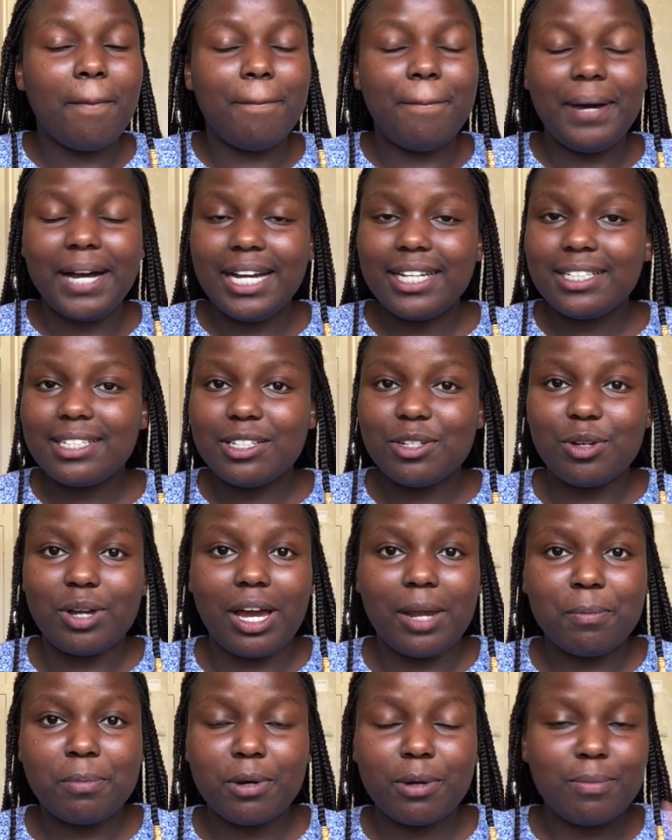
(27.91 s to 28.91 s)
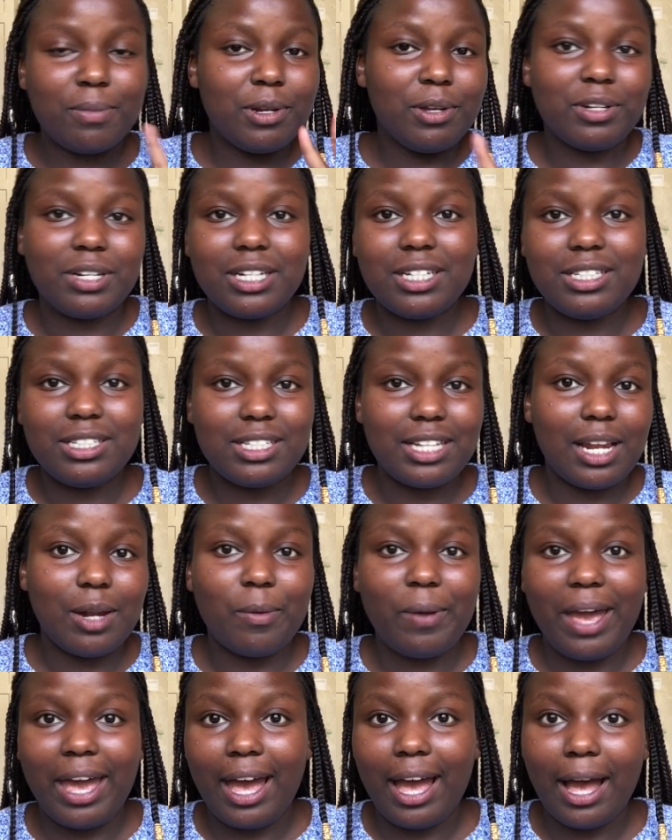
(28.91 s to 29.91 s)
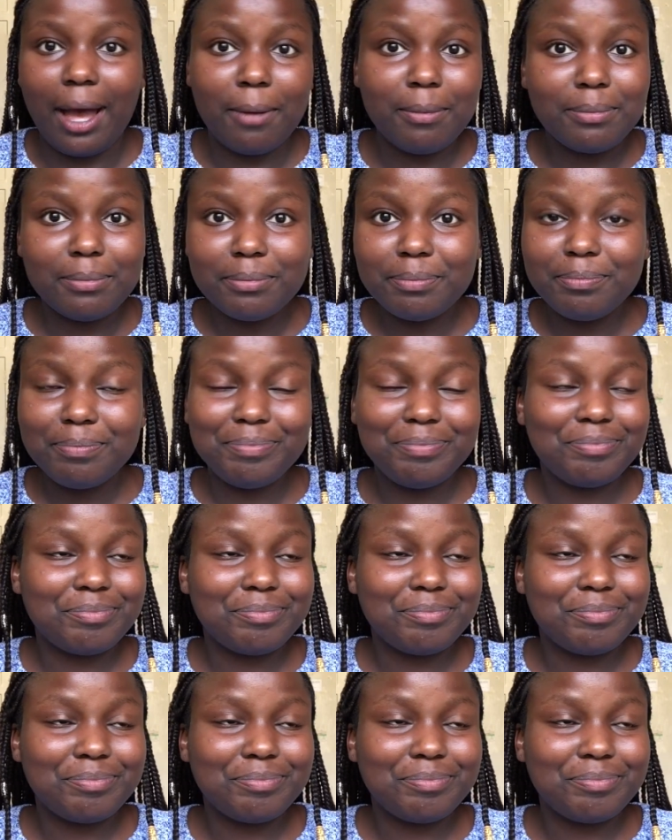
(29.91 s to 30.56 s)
But you can probably already tell where I am.